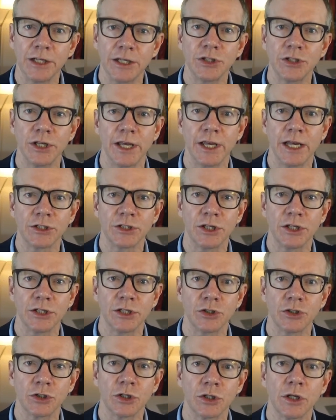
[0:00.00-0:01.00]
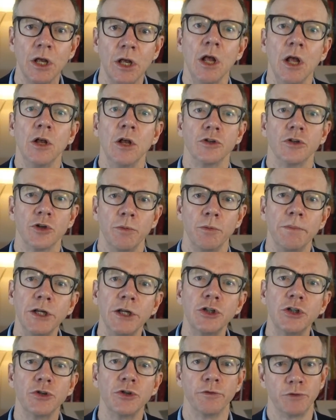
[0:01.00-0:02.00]
assets. So measures
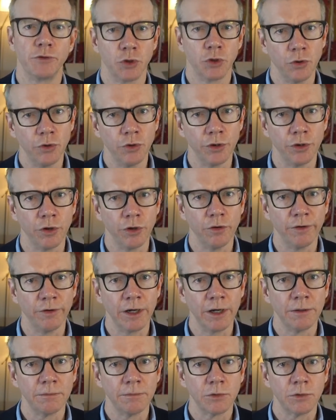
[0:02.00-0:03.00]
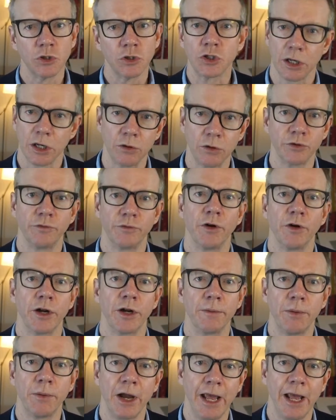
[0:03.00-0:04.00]
of turnover, sales divided by
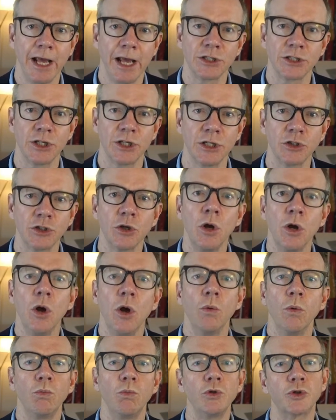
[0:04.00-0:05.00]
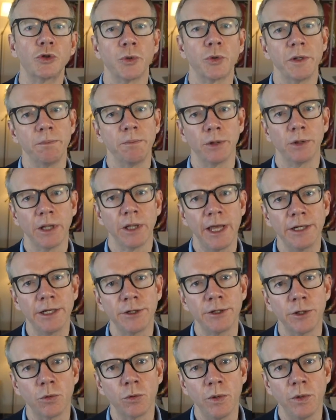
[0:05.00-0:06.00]
assets, would treat plant and
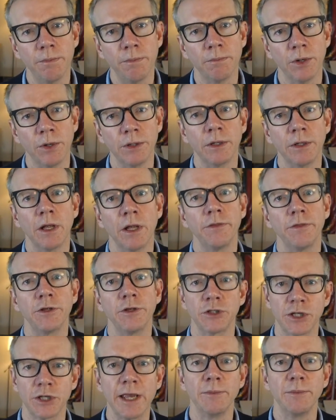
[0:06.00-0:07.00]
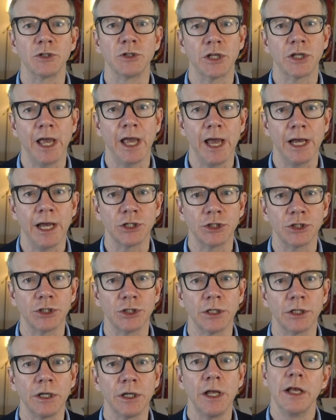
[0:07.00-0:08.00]
equipment the same as cash.
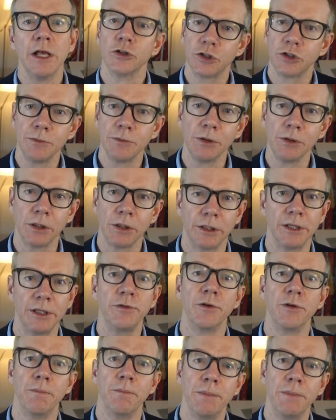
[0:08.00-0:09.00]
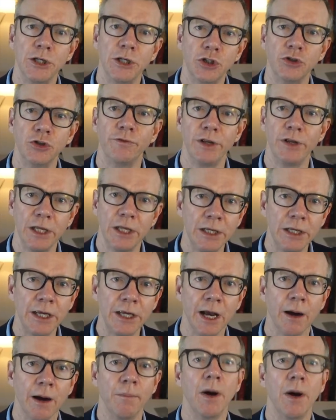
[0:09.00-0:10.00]
Similarly, the measures of
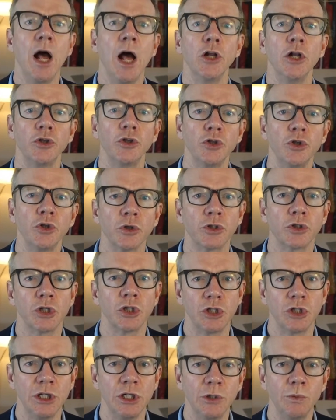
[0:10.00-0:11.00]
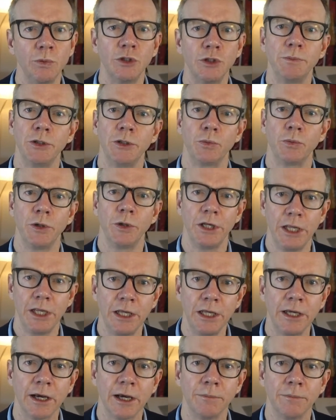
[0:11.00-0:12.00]
income do not distinguish between
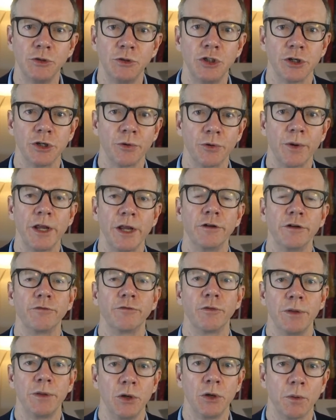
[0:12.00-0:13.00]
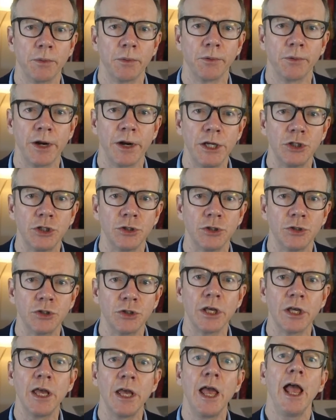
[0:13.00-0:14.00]
income generated from the operations
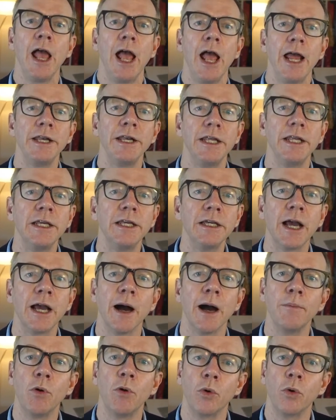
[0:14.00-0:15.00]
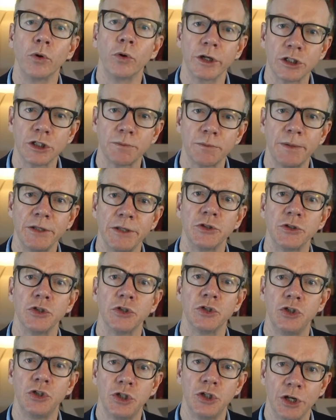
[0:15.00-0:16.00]
and income or expenses
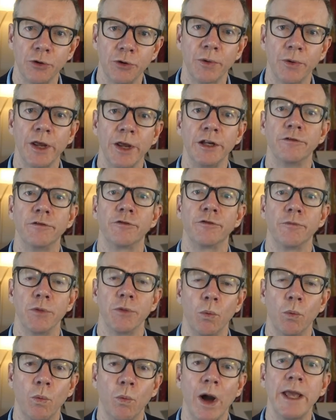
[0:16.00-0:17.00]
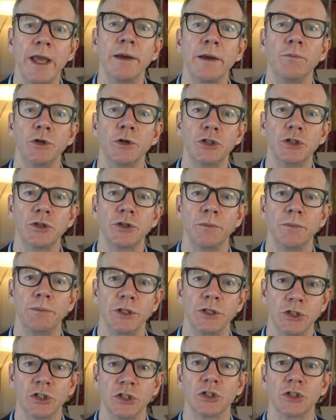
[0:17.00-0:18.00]
generated from the way in which the
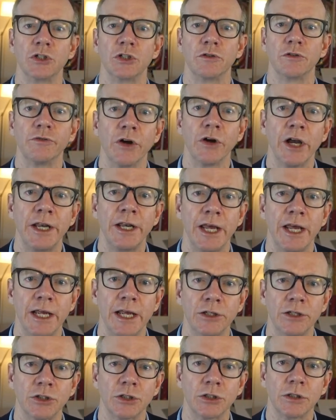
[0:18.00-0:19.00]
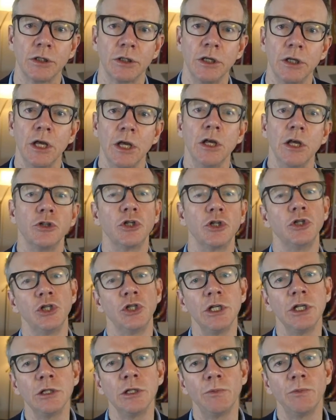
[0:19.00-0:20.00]
business is financed. To deal
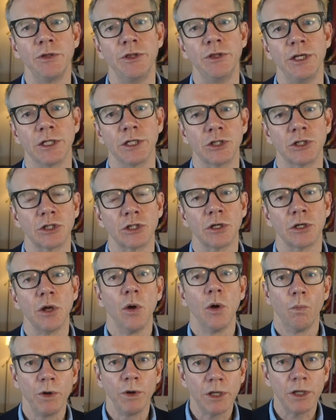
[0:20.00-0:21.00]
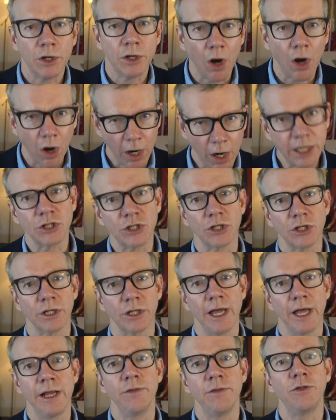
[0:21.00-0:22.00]
with this, we can isolate
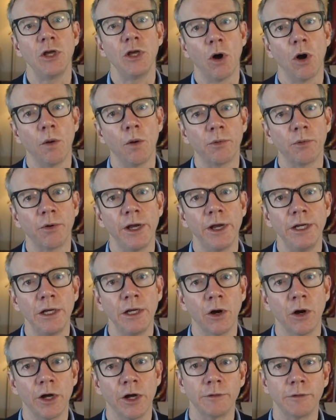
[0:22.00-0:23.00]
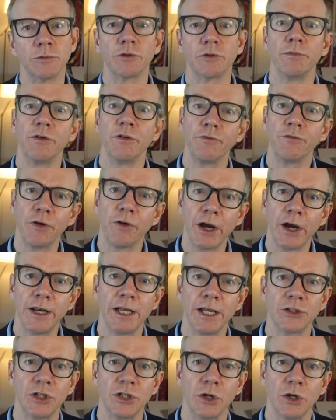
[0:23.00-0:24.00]
the operating items from the
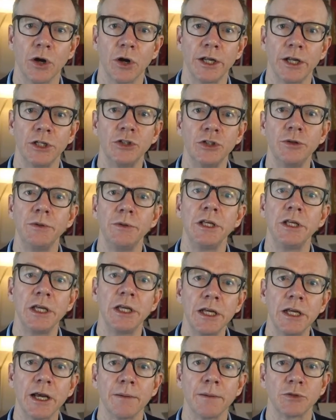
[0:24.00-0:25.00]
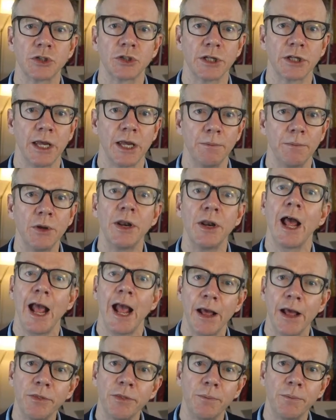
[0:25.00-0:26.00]
financing items in the income statement and the
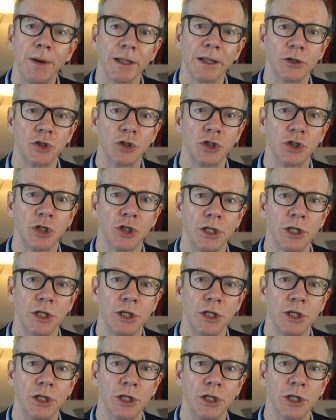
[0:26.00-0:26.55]
balance sheet